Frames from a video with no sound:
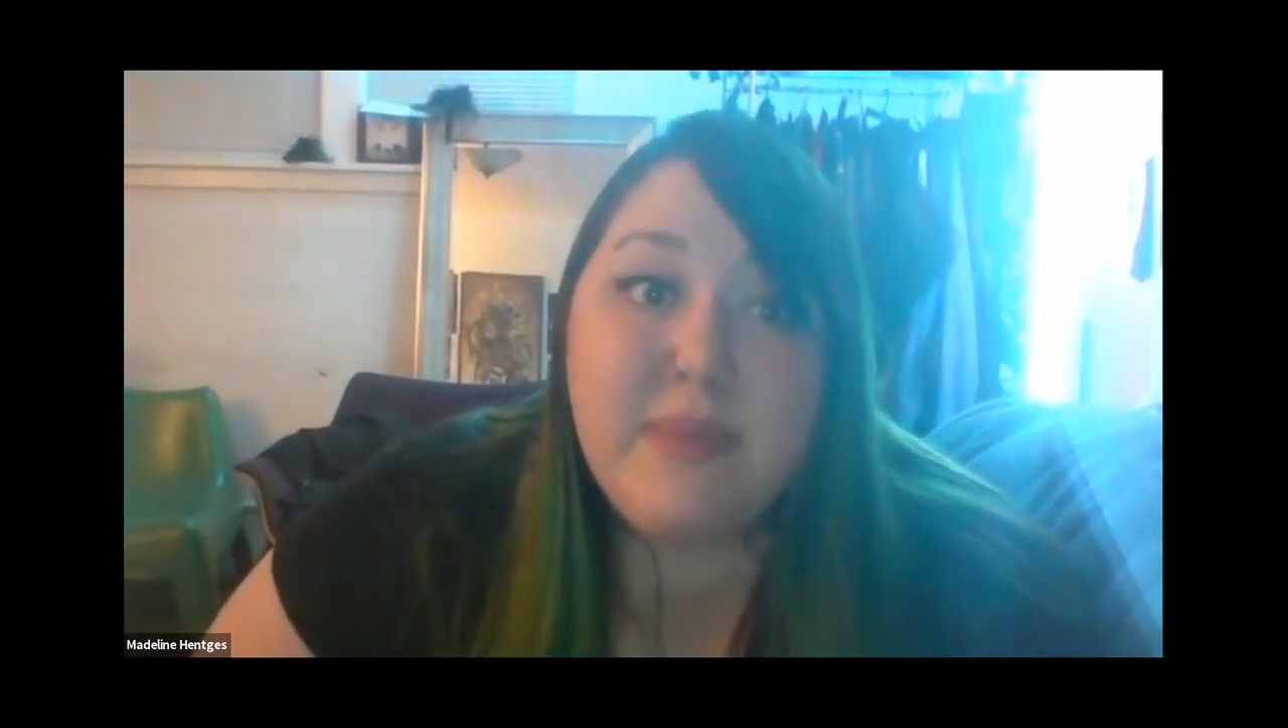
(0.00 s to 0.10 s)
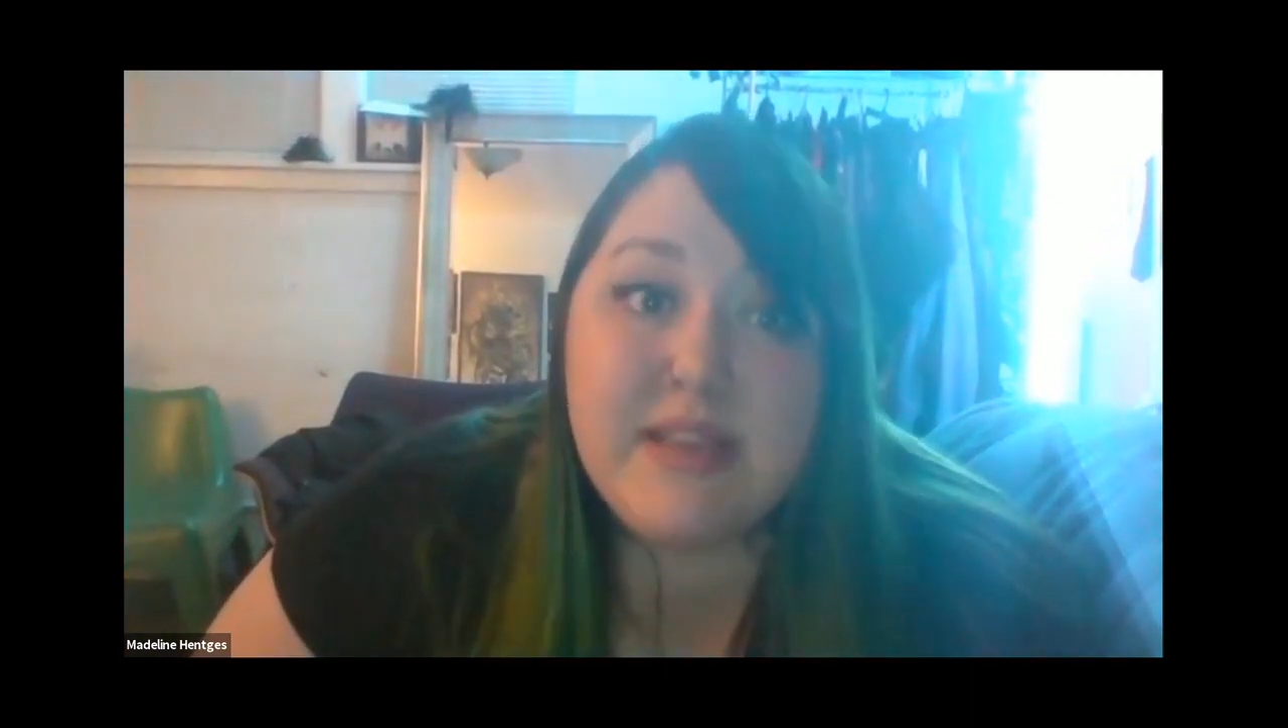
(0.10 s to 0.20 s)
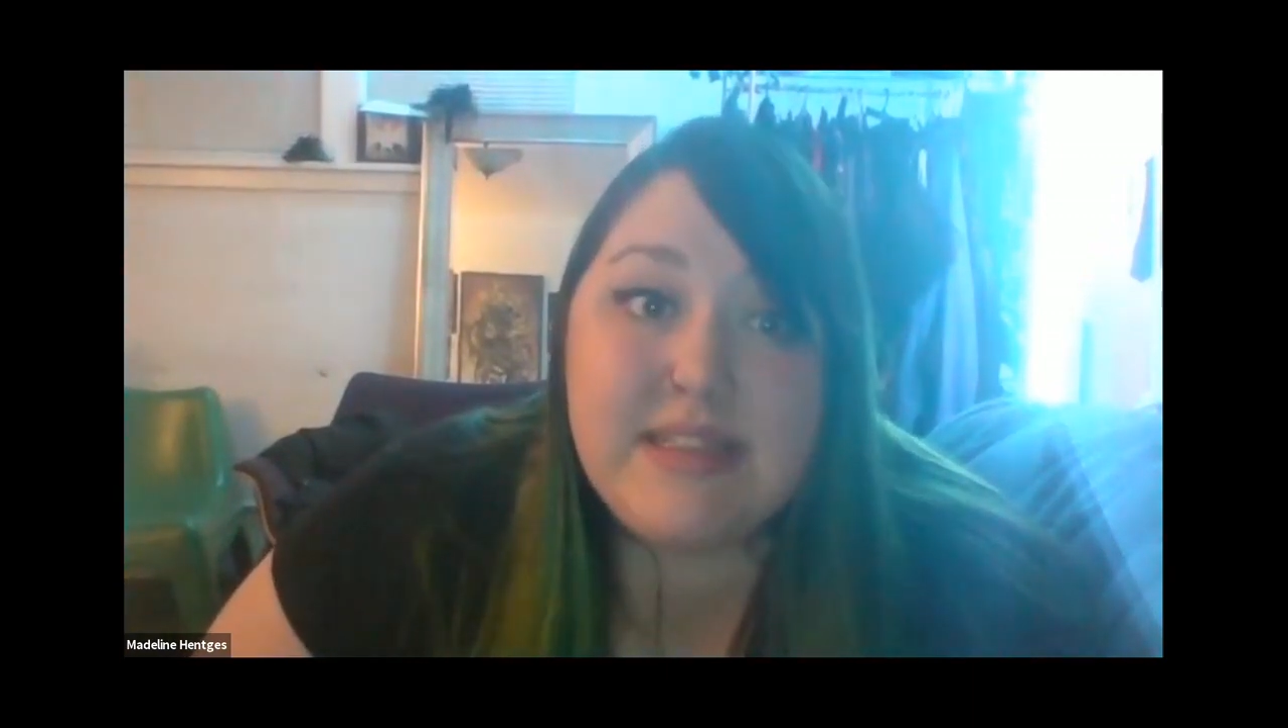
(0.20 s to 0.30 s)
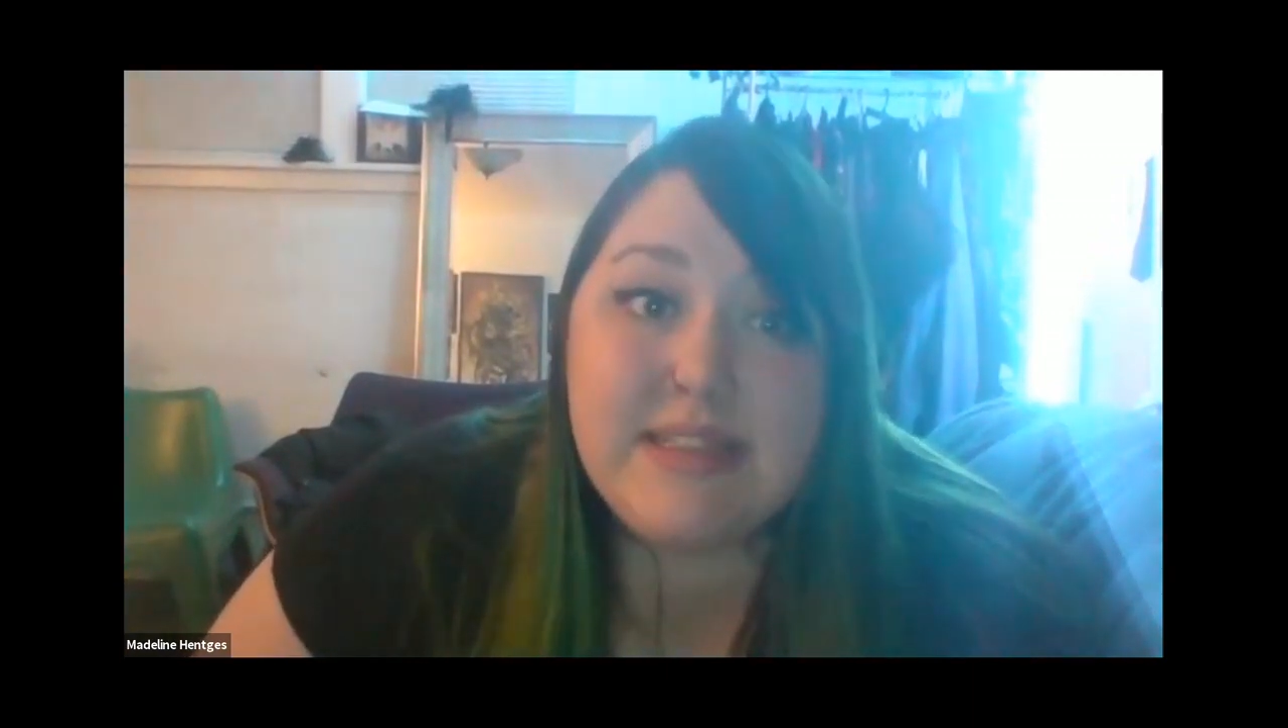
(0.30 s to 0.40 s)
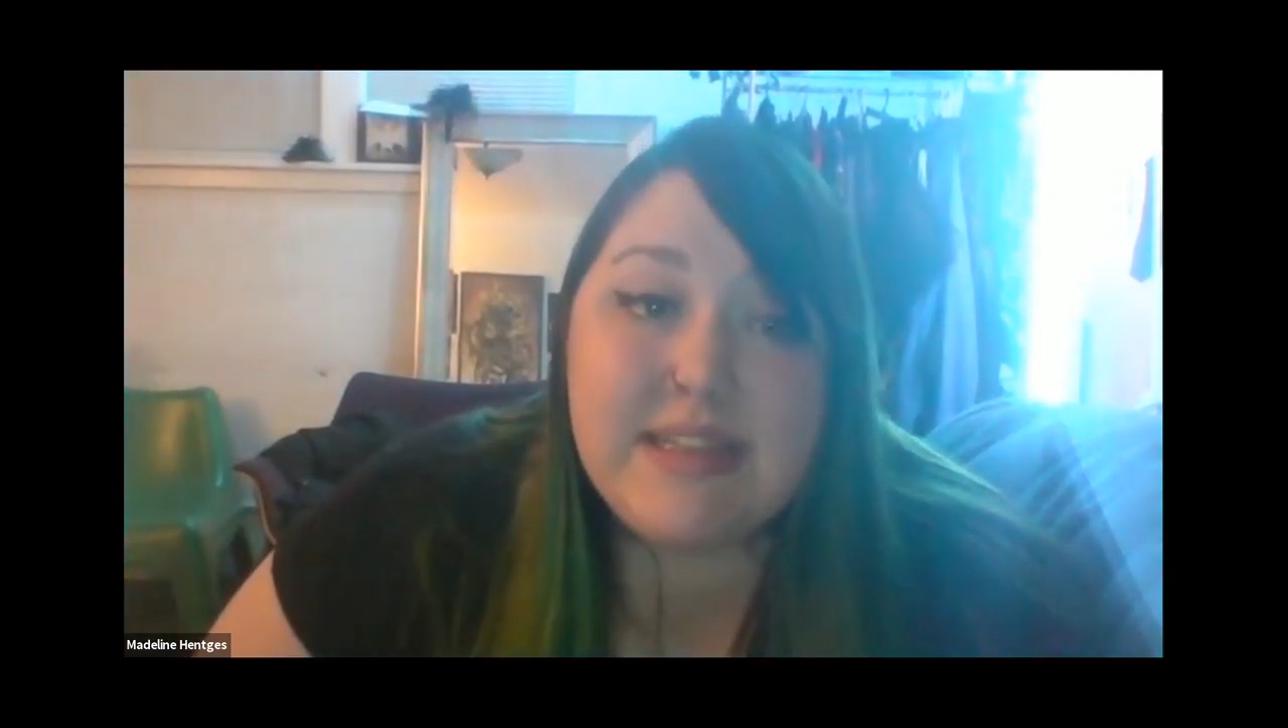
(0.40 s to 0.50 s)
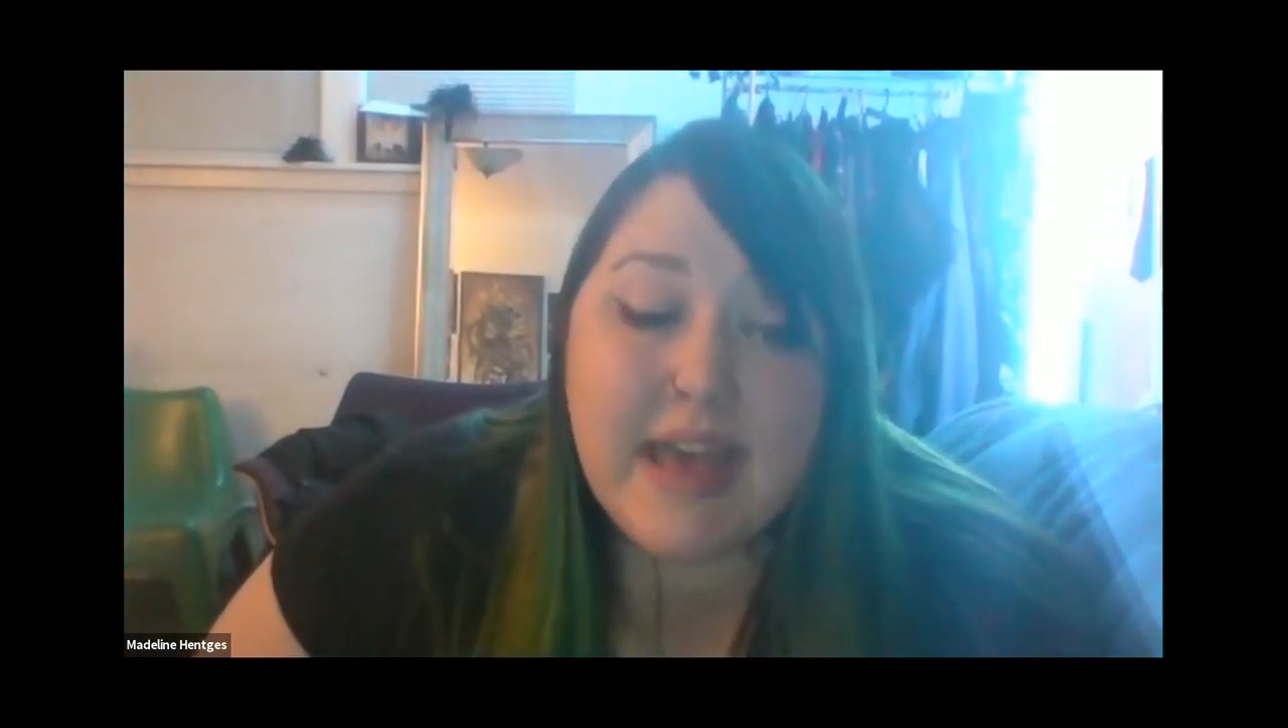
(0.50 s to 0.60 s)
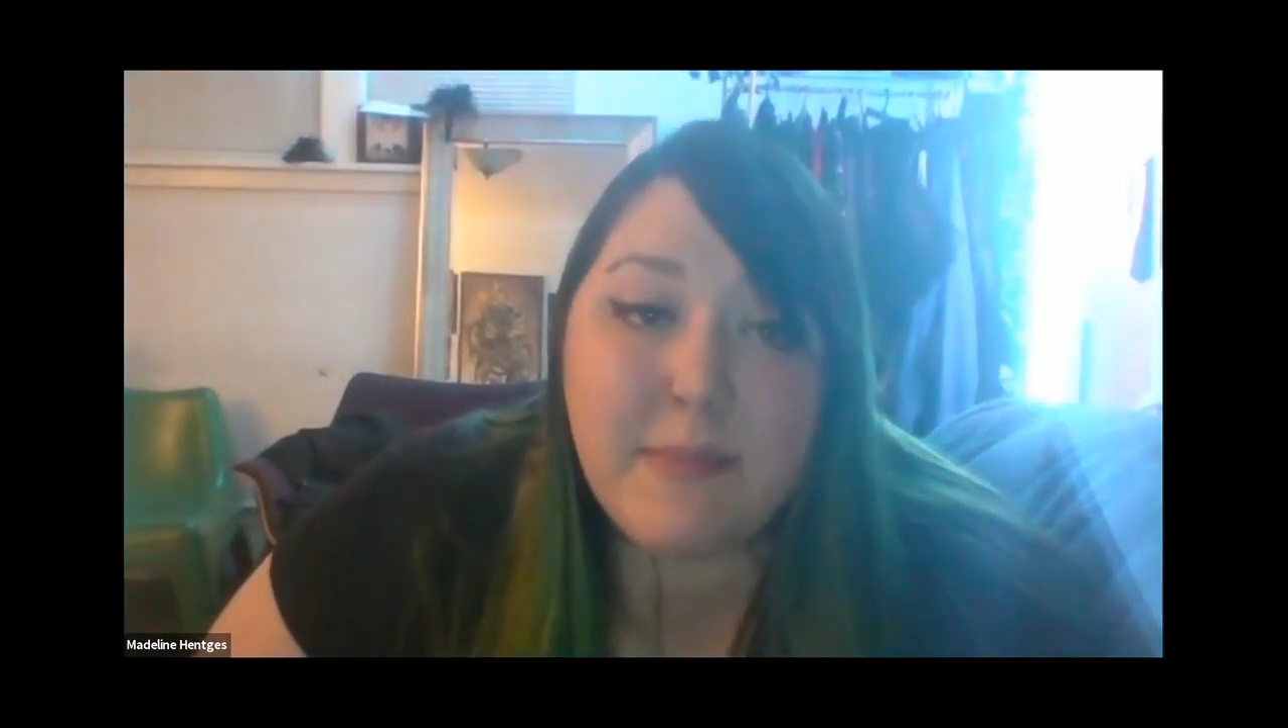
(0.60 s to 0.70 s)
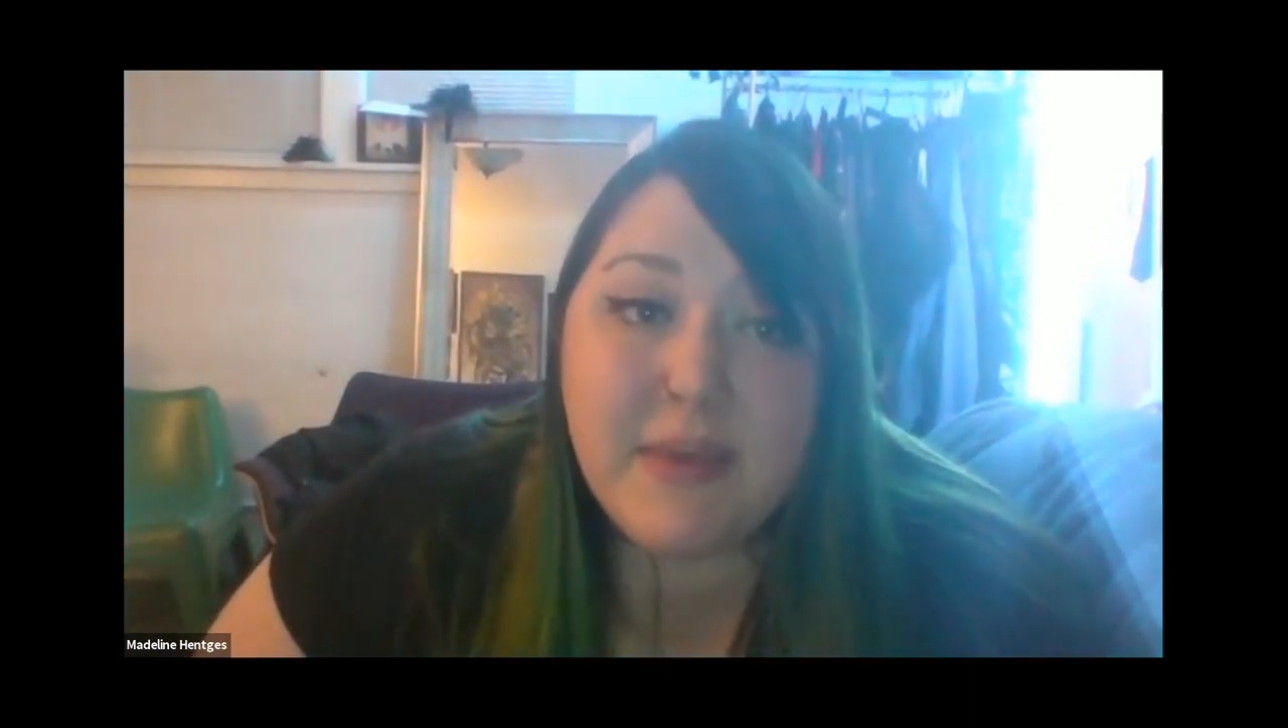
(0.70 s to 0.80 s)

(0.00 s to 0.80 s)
busy today